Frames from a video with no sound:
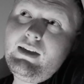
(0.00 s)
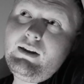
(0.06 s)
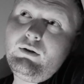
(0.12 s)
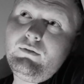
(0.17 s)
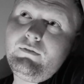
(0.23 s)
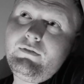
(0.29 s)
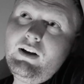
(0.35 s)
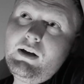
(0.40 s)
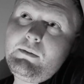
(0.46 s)
they
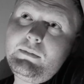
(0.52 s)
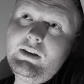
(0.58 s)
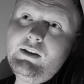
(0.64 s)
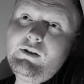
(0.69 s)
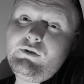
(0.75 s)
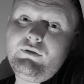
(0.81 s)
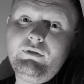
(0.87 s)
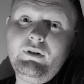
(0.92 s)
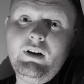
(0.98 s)
don't find me
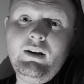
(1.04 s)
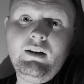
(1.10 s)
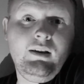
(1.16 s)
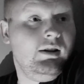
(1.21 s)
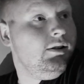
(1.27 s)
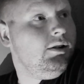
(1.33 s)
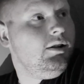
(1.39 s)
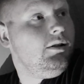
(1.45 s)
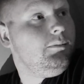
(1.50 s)
here and
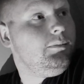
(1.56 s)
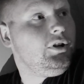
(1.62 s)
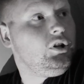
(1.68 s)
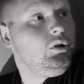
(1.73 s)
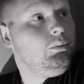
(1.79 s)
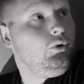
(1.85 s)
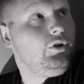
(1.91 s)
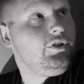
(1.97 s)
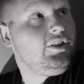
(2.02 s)

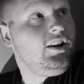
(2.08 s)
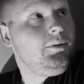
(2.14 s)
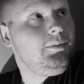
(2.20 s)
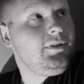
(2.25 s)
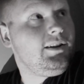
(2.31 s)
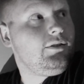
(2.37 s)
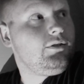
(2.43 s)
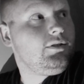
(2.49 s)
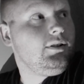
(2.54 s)
Pickle Boy's
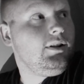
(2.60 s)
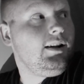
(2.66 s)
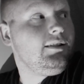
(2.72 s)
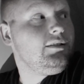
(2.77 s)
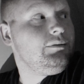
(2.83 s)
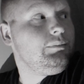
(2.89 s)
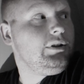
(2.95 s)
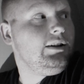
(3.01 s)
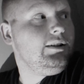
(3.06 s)
upstairs
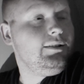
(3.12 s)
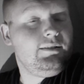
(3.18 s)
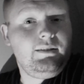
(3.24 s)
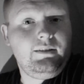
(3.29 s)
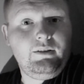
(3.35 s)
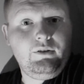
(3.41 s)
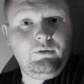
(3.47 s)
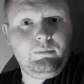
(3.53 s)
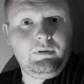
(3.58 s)
closet, because
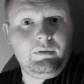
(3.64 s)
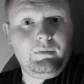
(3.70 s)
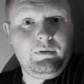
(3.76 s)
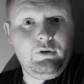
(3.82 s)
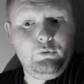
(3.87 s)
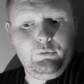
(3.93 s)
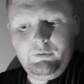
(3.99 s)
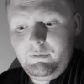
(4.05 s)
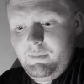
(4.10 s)
it would be,
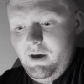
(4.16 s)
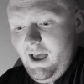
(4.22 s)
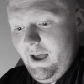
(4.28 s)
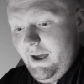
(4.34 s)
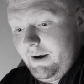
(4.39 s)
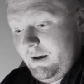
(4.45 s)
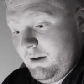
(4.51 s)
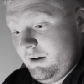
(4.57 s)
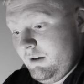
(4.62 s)
be
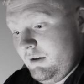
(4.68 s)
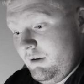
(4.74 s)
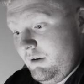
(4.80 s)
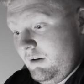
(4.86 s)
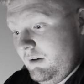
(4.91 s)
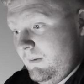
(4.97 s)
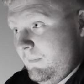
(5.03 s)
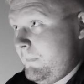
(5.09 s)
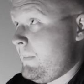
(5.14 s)
bad.
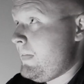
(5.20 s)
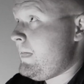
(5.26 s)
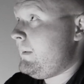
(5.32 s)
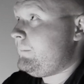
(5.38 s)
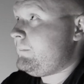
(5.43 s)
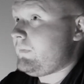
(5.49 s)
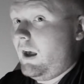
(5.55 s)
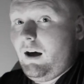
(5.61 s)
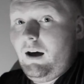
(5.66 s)

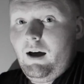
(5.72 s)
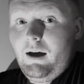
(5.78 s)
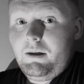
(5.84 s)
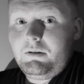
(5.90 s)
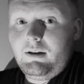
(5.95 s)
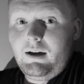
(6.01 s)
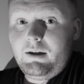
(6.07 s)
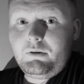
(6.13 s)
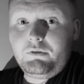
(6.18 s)
I,
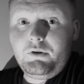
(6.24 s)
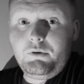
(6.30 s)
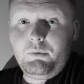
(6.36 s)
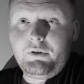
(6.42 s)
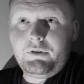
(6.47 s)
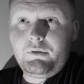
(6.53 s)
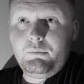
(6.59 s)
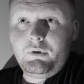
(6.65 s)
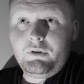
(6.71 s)
I don't know
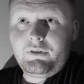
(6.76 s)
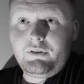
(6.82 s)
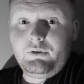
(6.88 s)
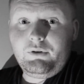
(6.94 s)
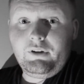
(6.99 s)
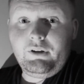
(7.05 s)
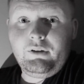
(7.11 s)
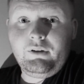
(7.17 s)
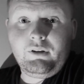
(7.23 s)
what, what's
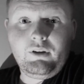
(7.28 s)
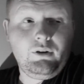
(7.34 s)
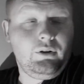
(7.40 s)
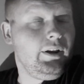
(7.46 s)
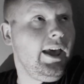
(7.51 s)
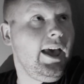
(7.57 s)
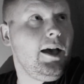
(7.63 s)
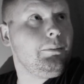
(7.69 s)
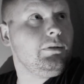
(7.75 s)
gonna
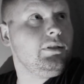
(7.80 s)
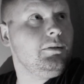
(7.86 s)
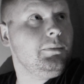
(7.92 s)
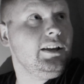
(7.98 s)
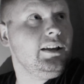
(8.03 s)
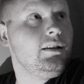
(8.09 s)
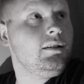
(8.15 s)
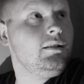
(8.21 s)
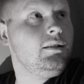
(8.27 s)
gonna happen to
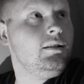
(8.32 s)
me.